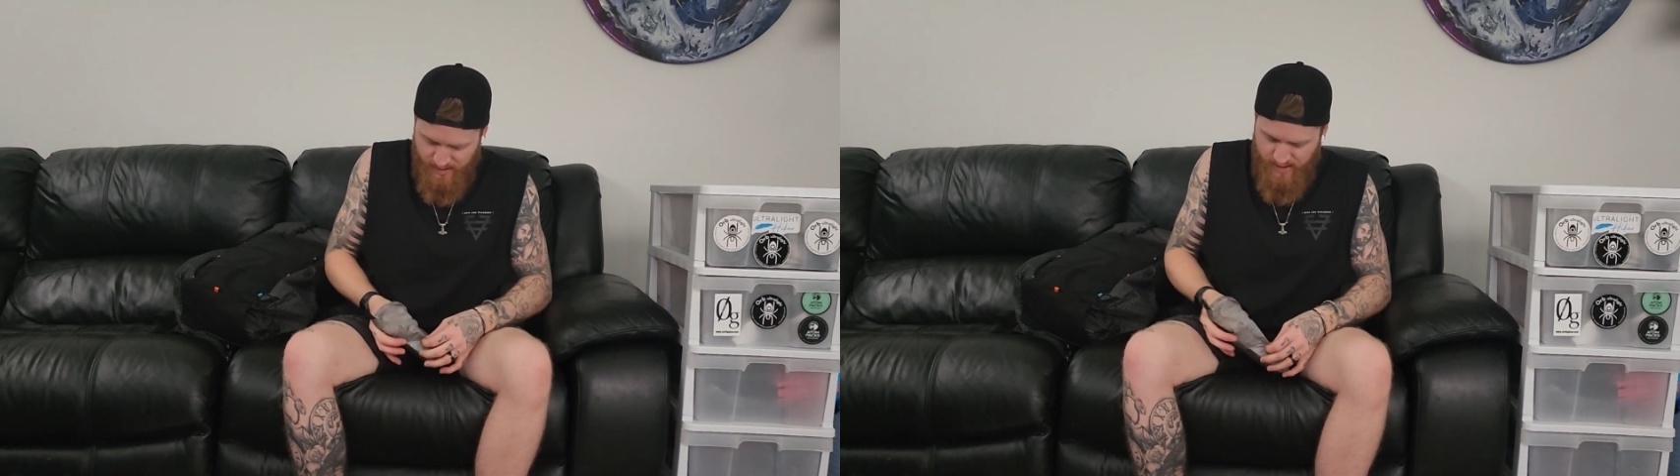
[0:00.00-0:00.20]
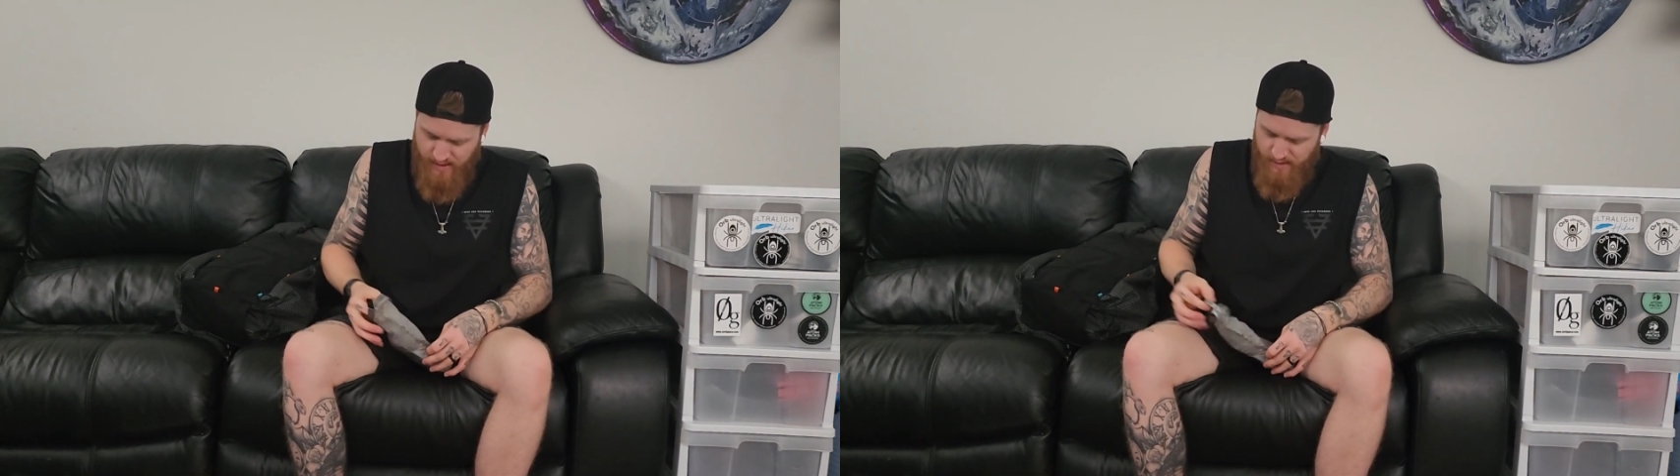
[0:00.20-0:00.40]

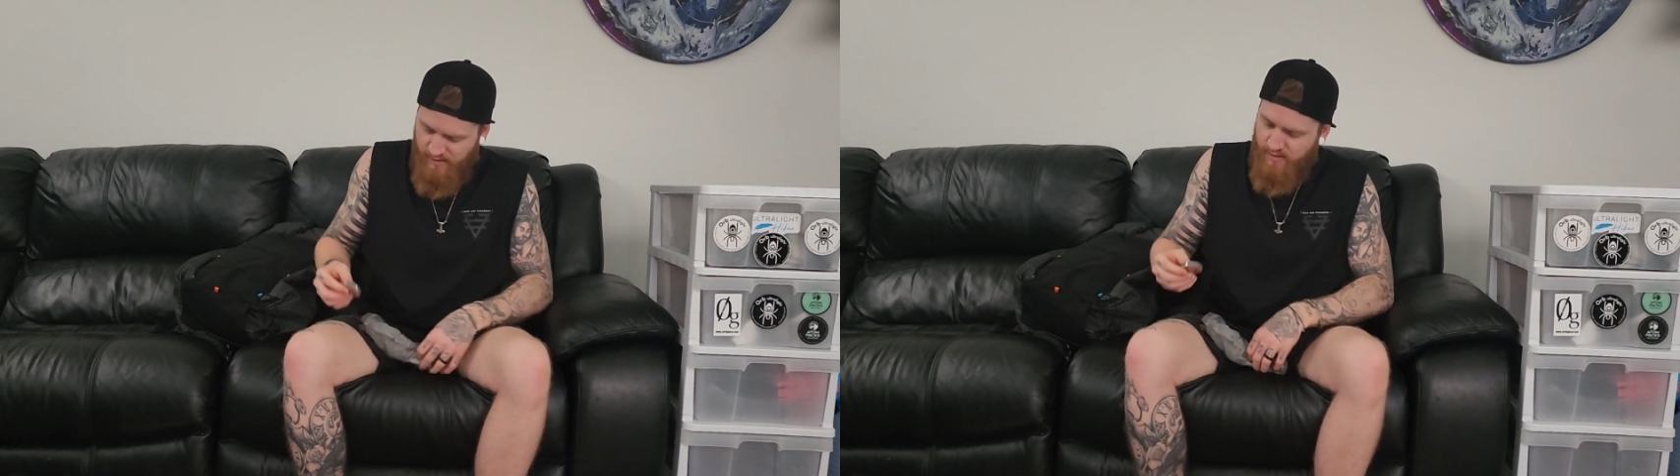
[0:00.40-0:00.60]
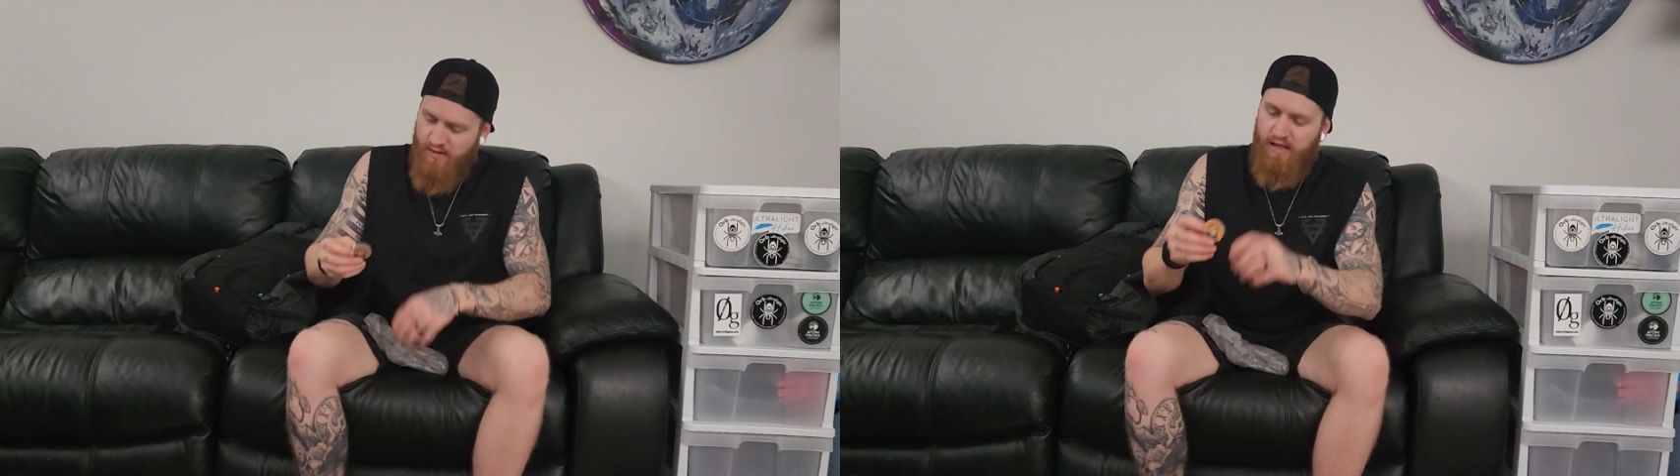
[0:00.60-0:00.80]

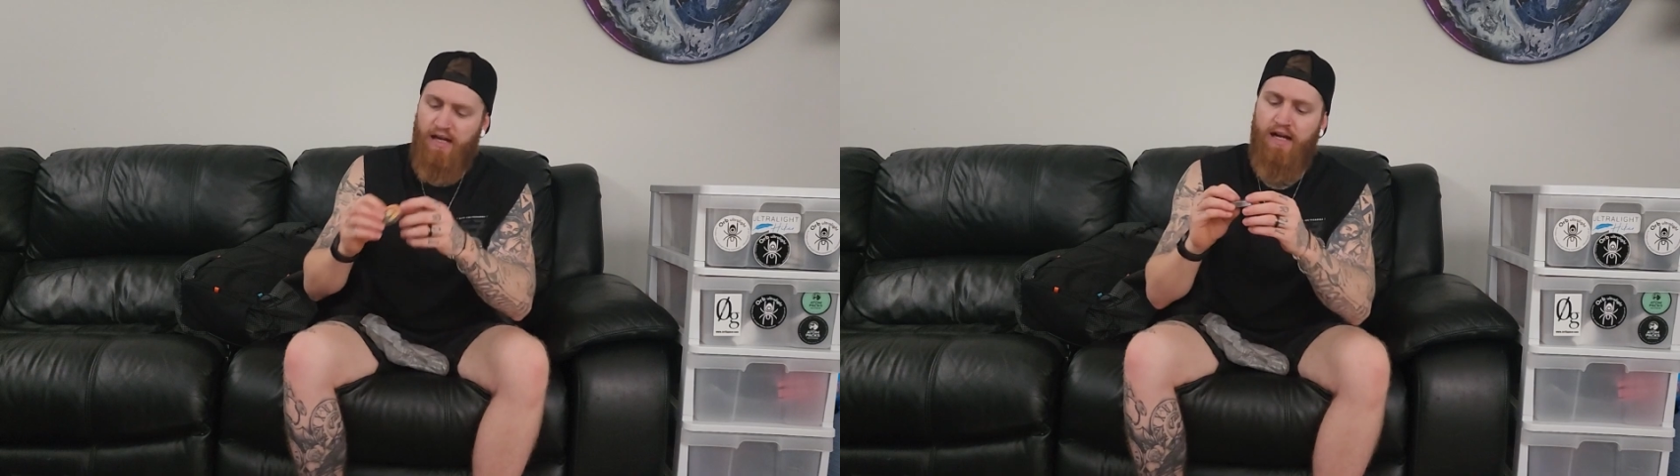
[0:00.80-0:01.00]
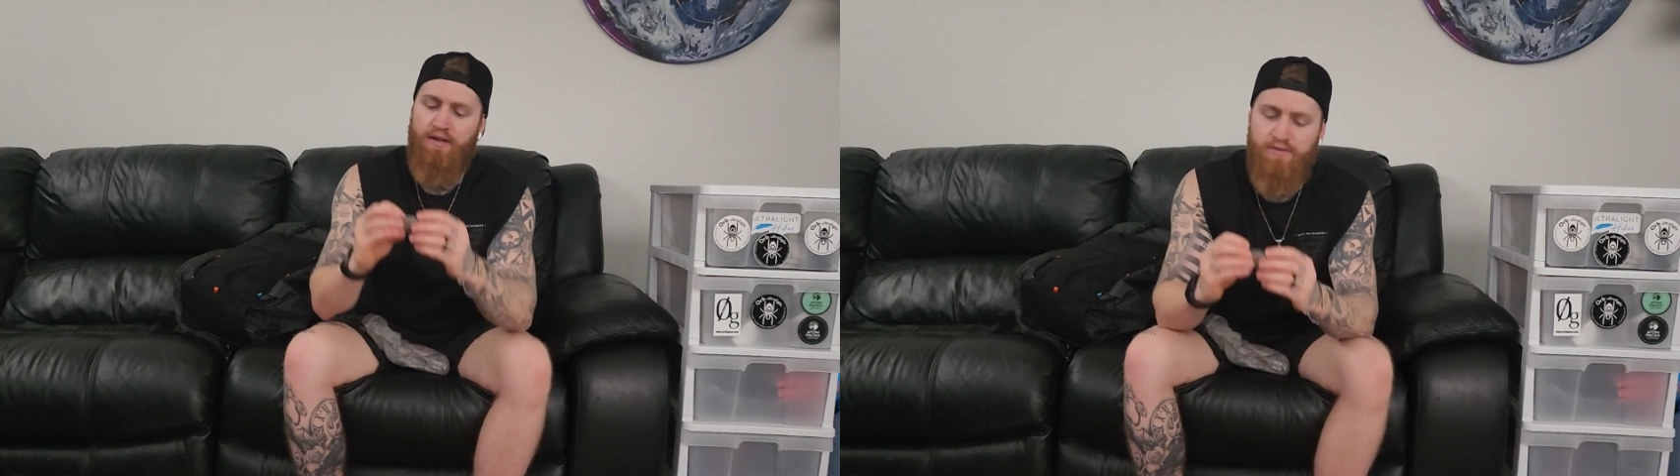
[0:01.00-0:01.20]
Then I
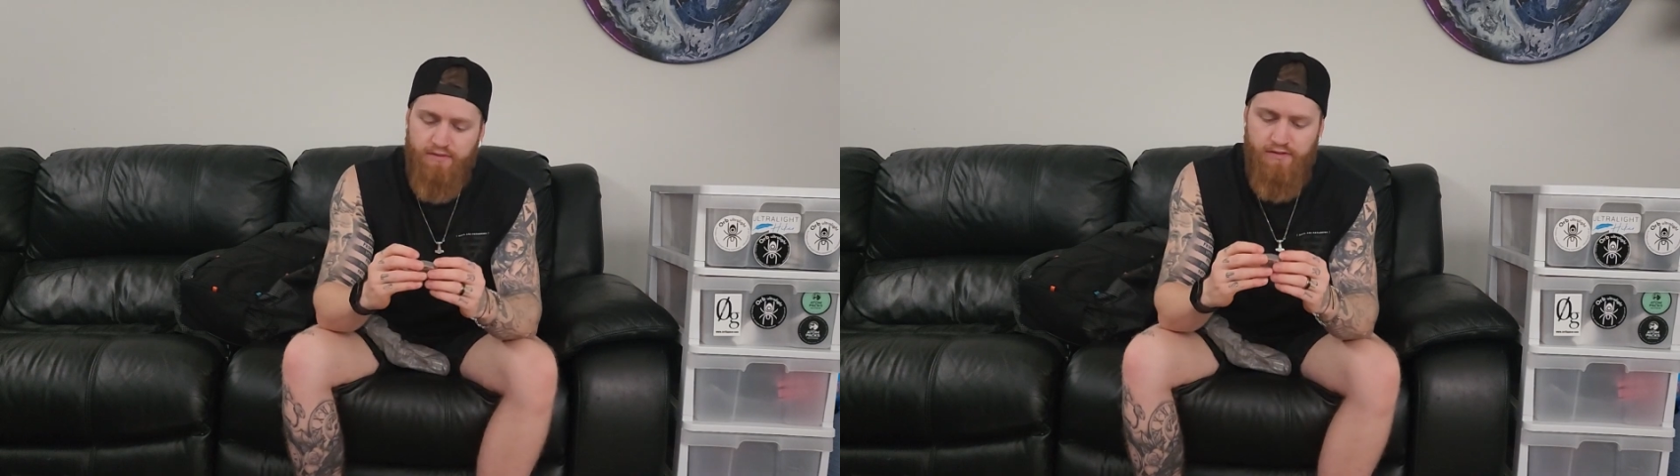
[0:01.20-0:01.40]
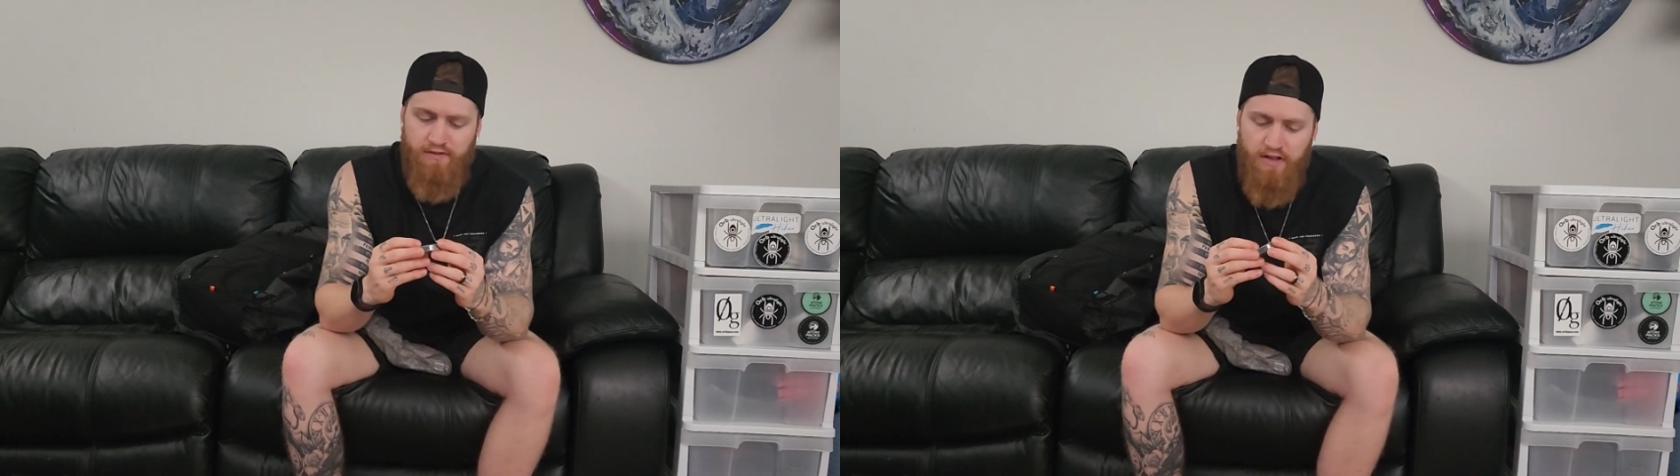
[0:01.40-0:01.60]
have,
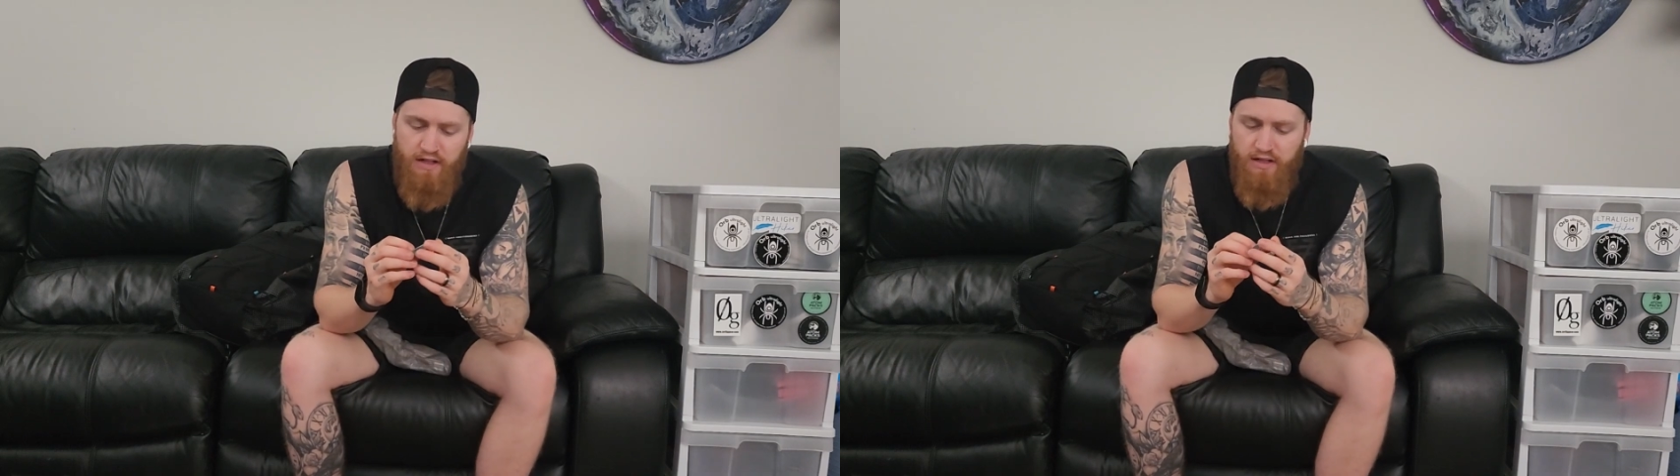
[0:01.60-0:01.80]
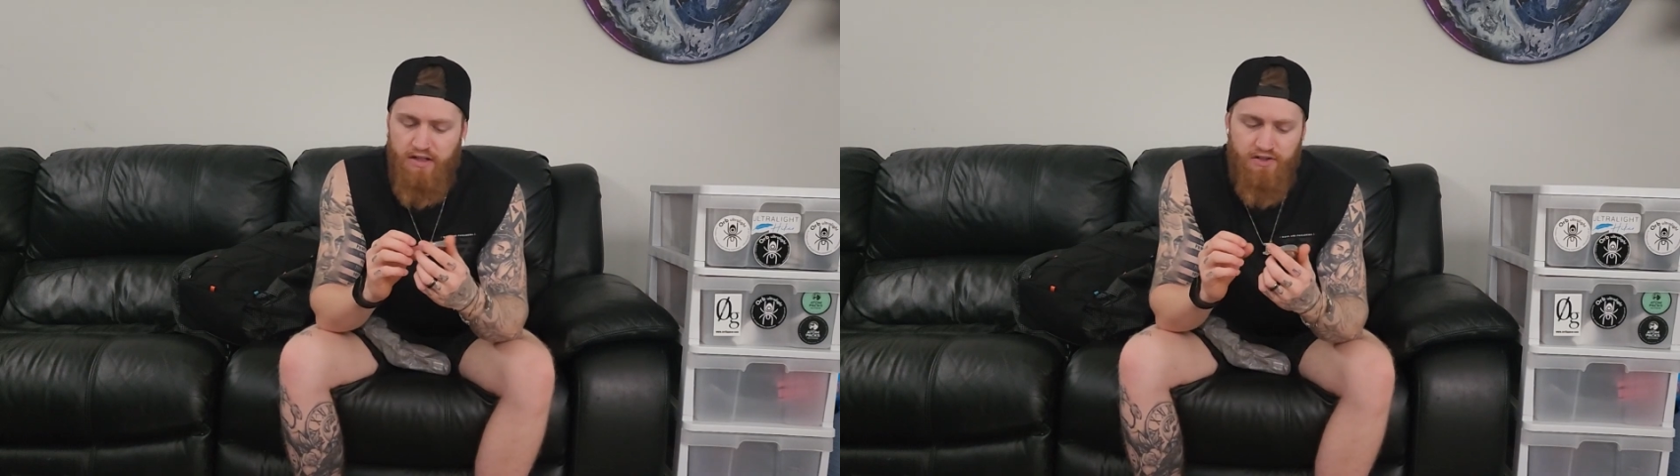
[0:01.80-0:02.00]

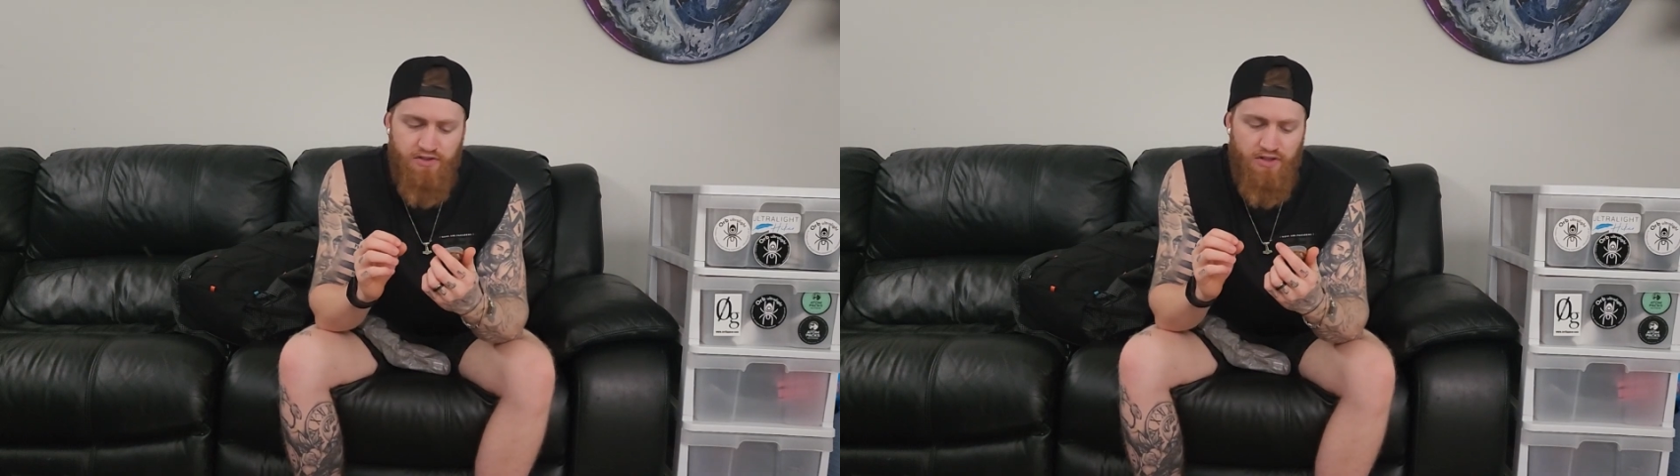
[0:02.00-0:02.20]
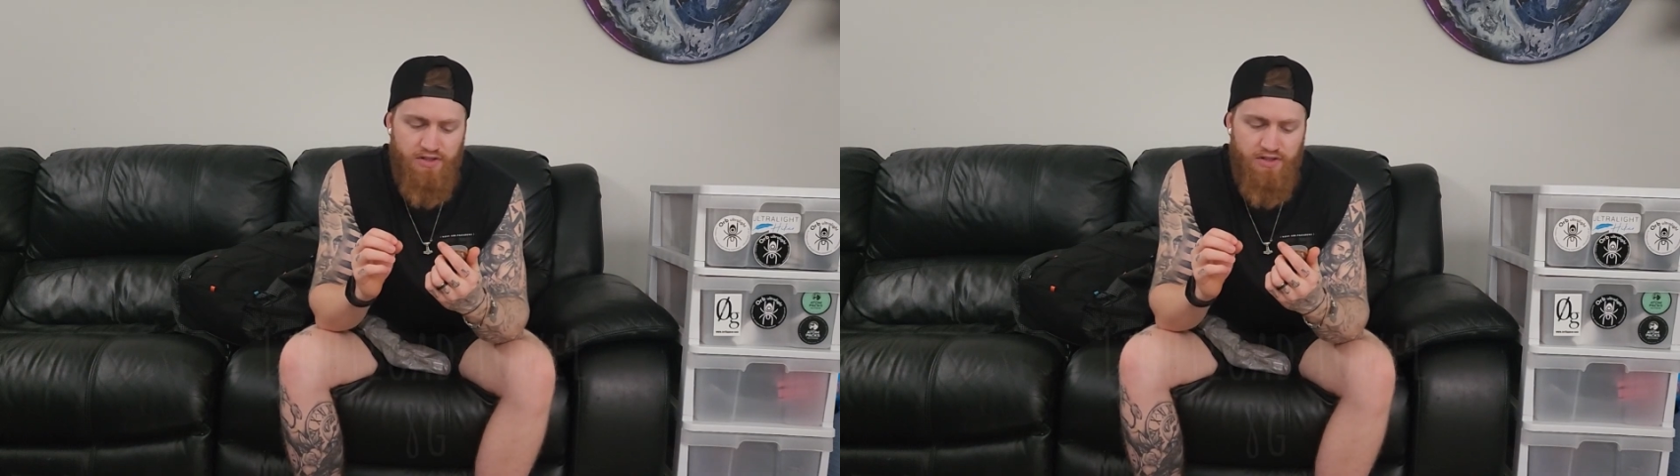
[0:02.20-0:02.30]
so